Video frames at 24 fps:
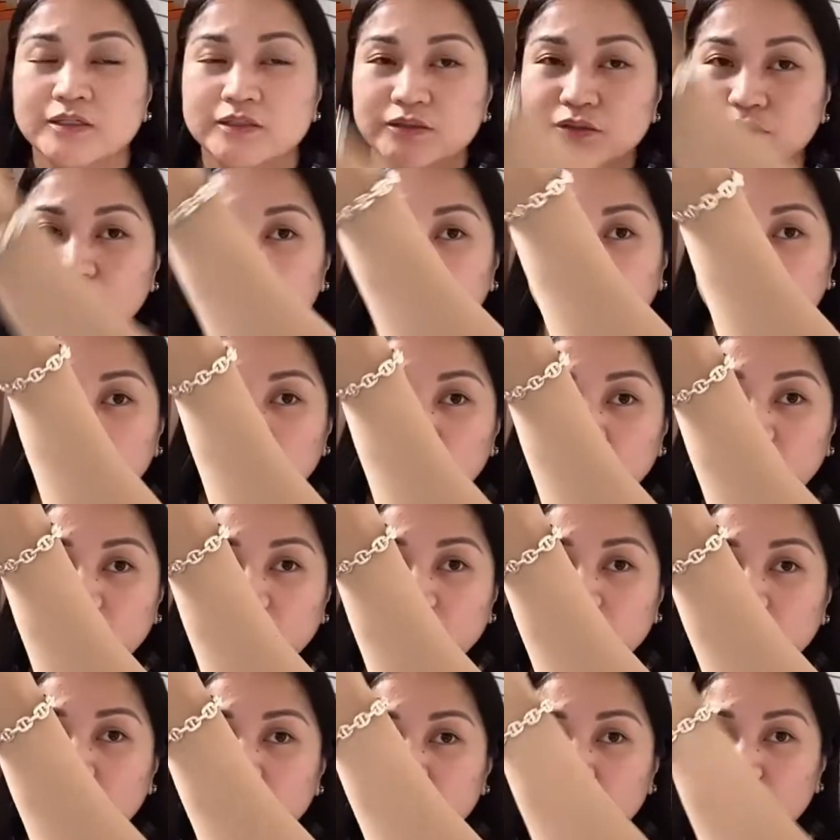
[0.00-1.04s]
So by the
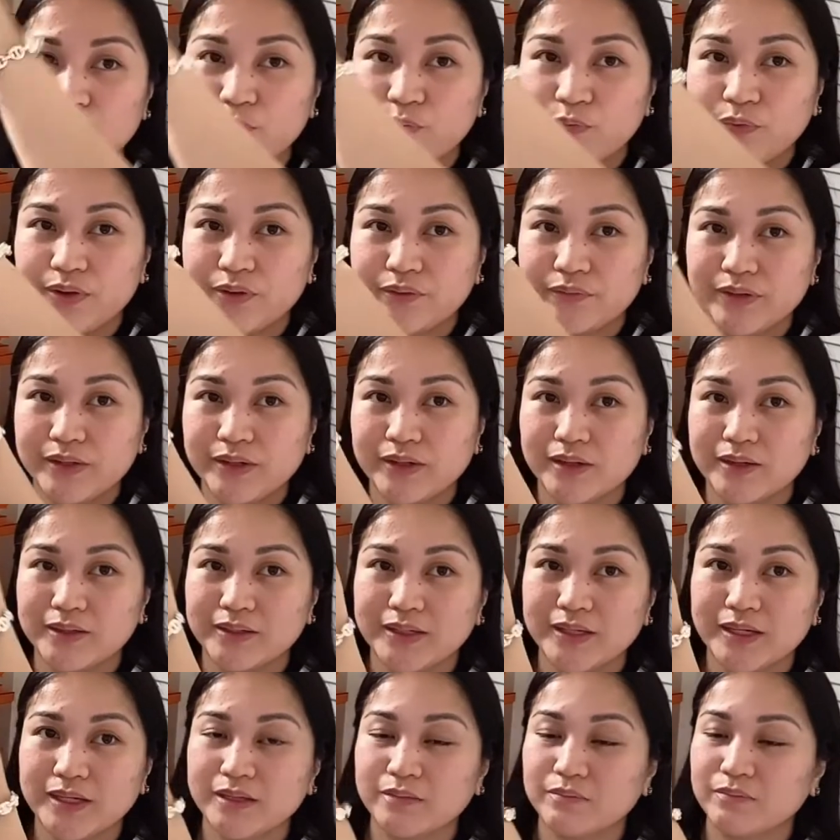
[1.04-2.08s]
way, I am wearing
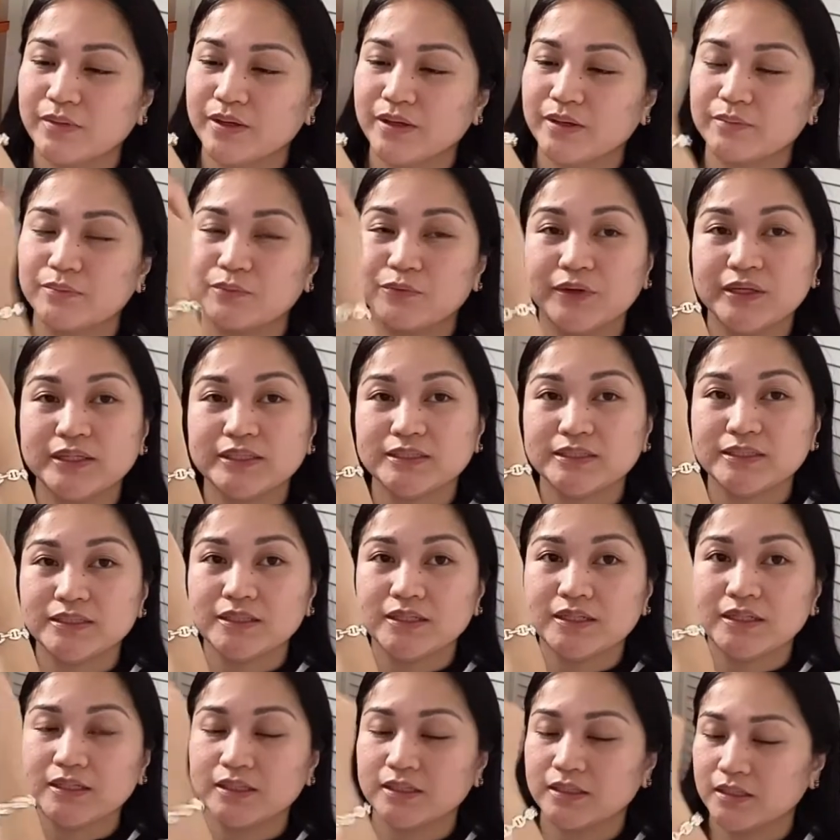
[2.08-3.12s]
again my
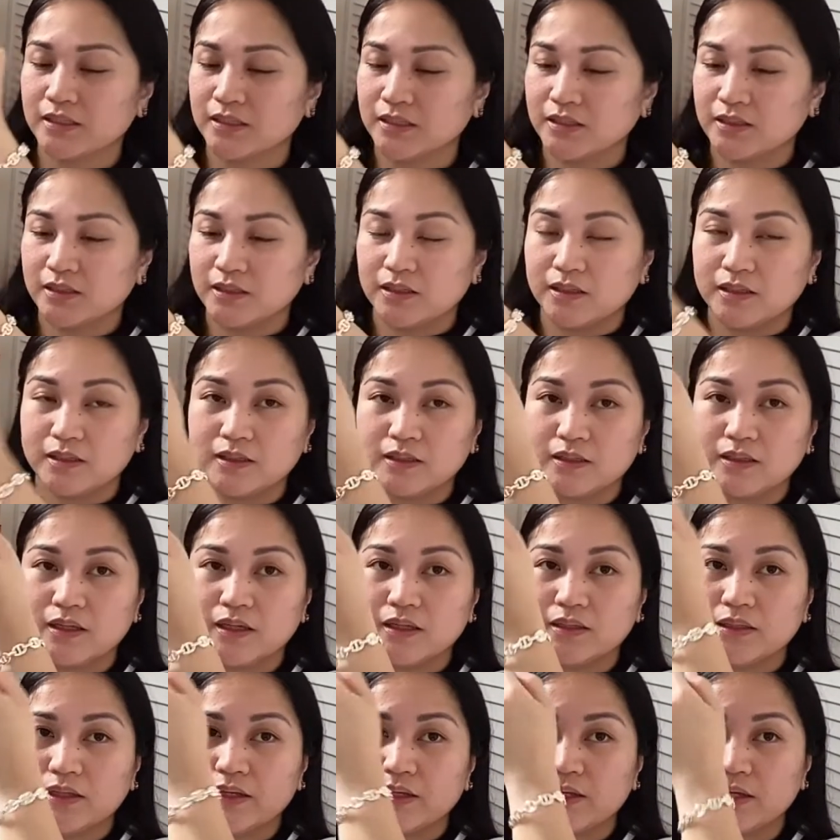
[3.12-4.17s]
bracelet
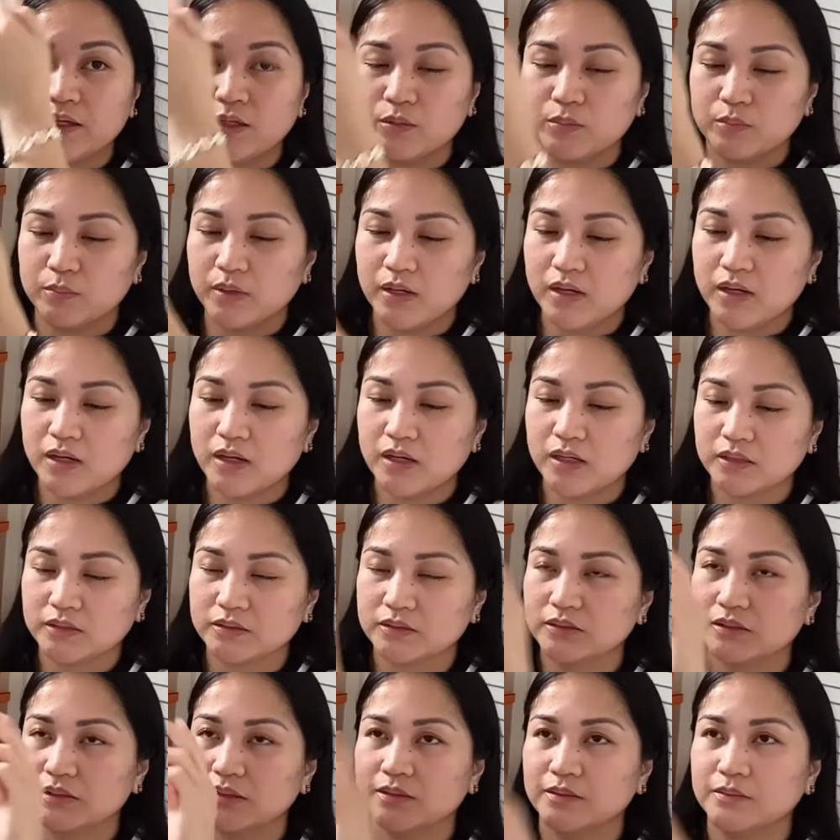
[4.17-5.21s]
that I
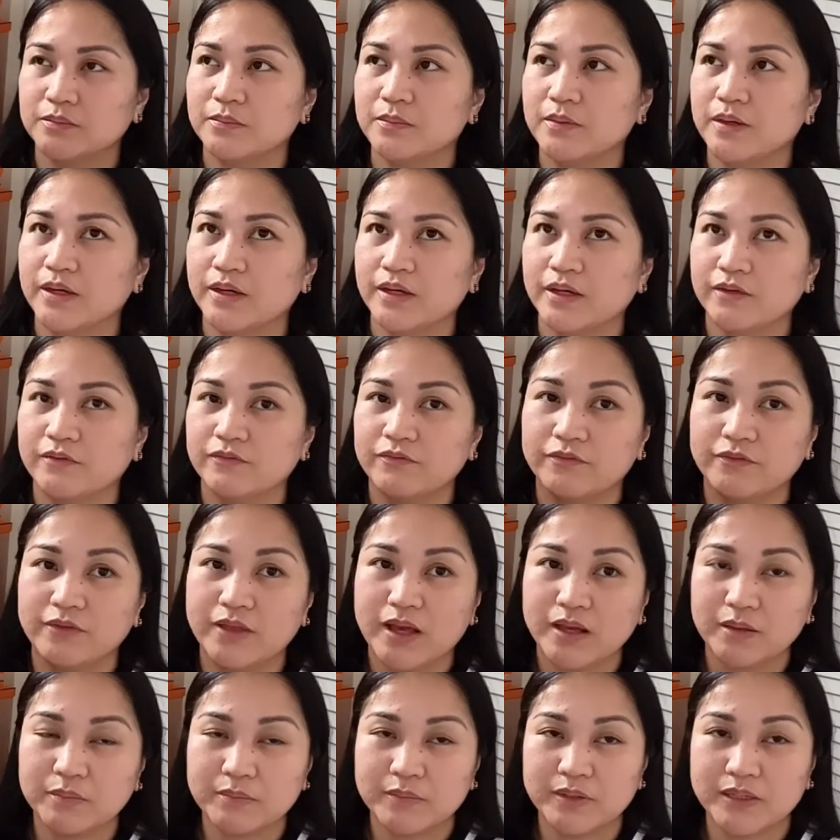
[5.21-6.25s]
unboxed in my
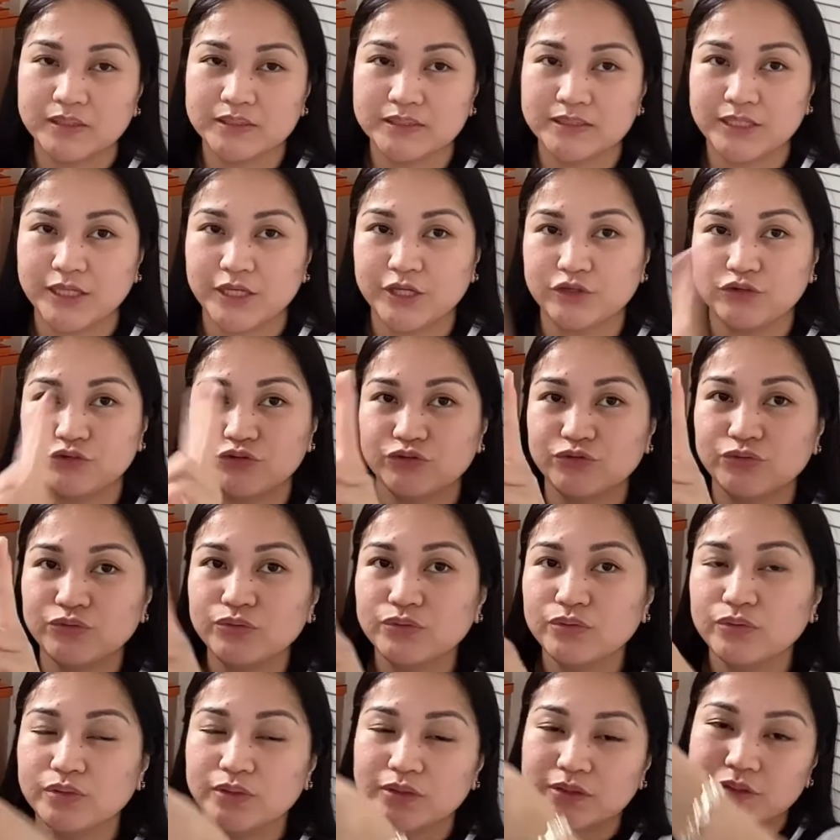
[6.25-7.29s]
Vlogmas day
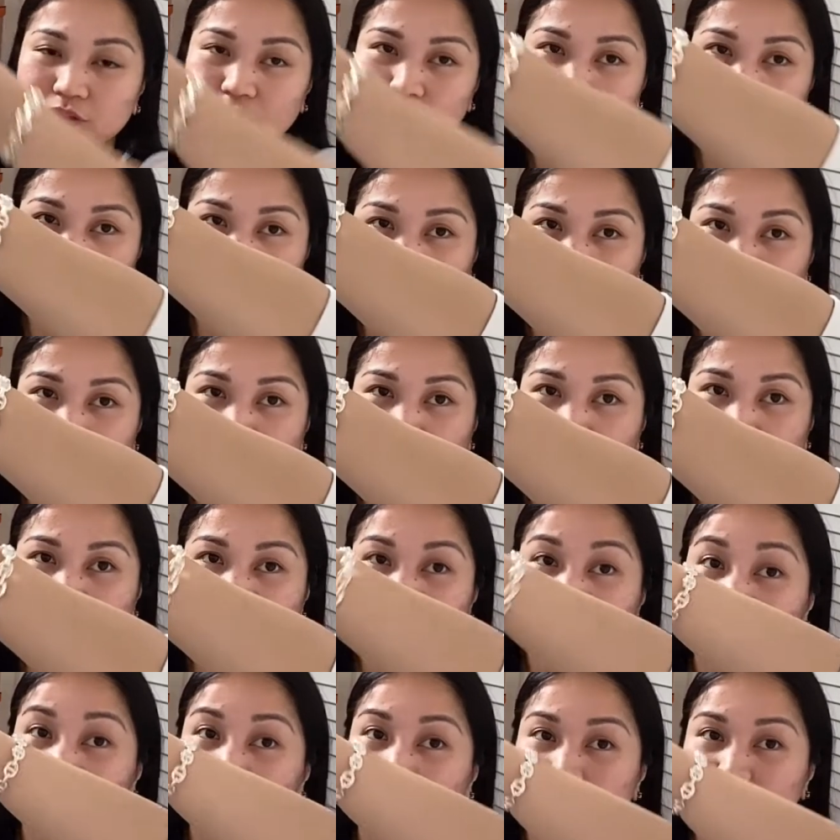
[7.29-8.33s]
2. So if you
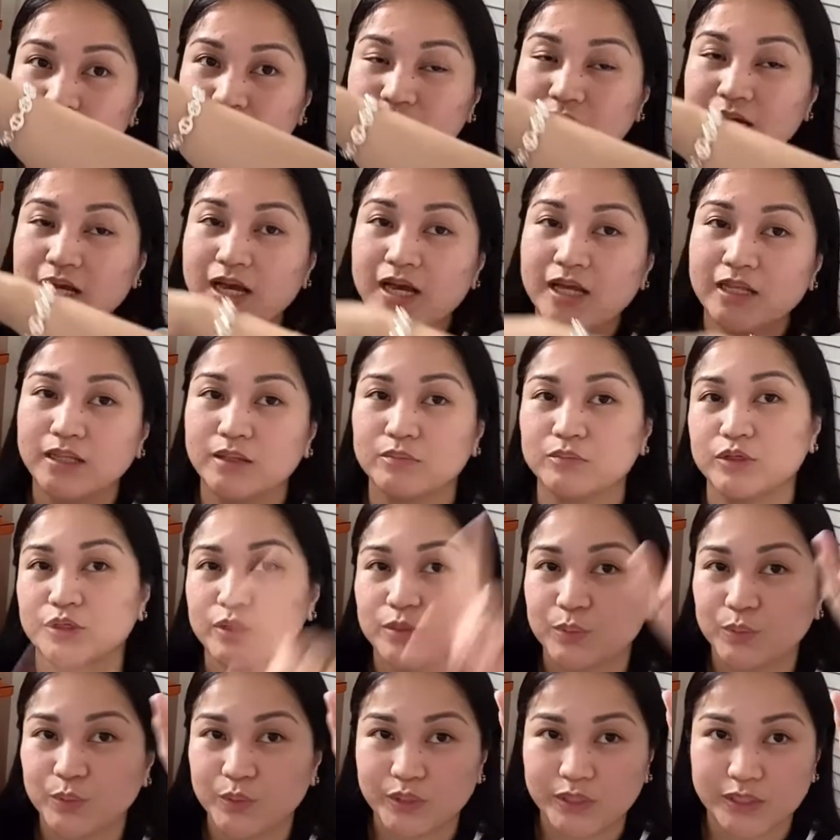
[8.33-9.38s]
missed to watch that, I'm
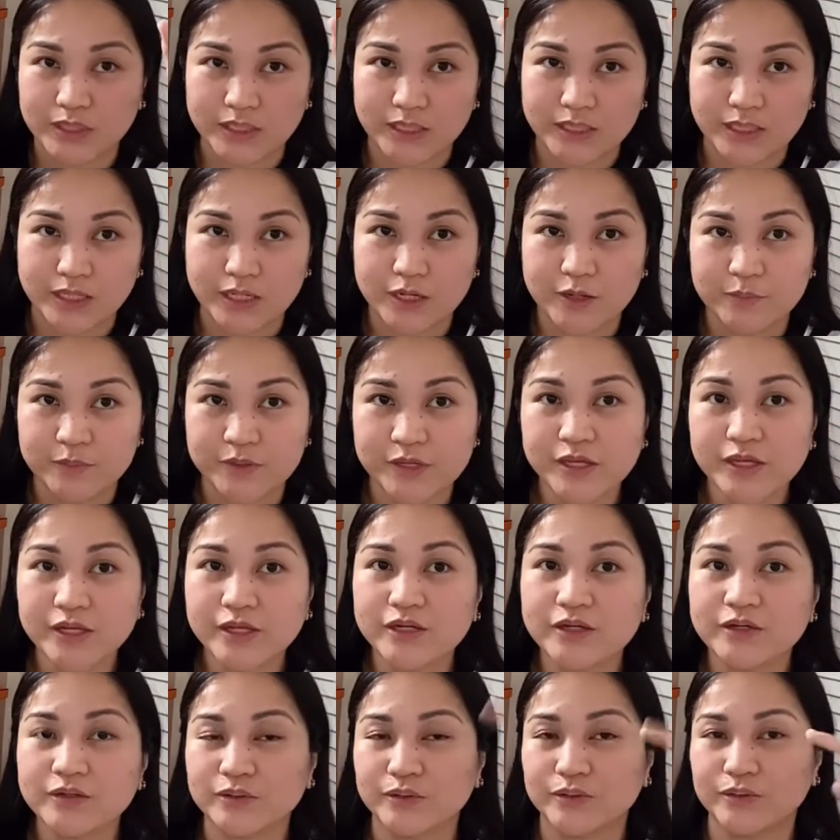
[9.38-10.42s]
gonna put the link up
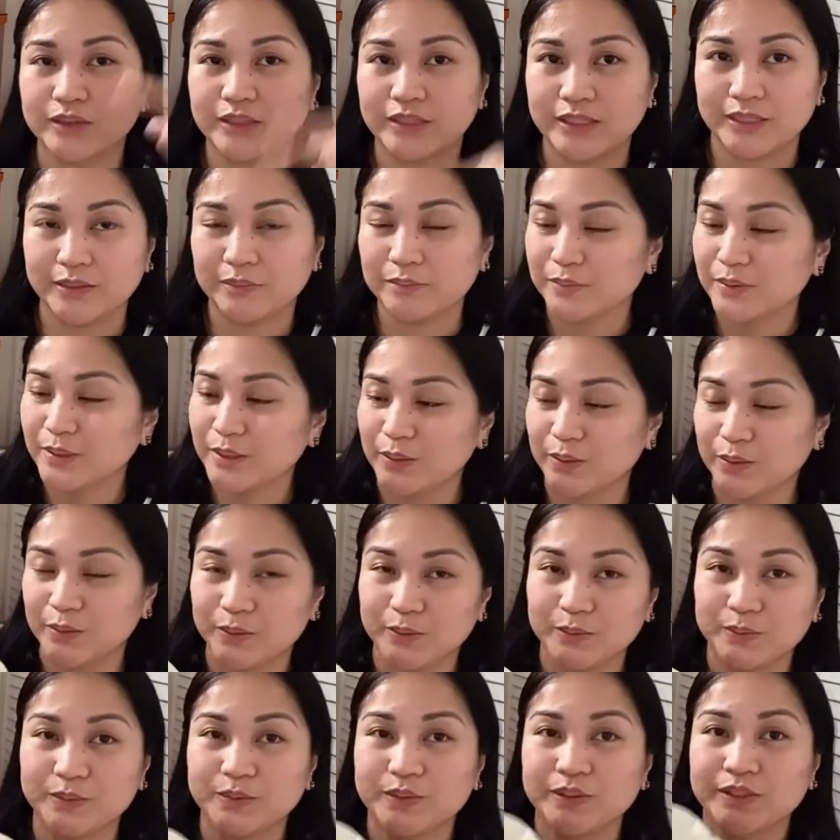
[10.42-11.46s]
here or link below.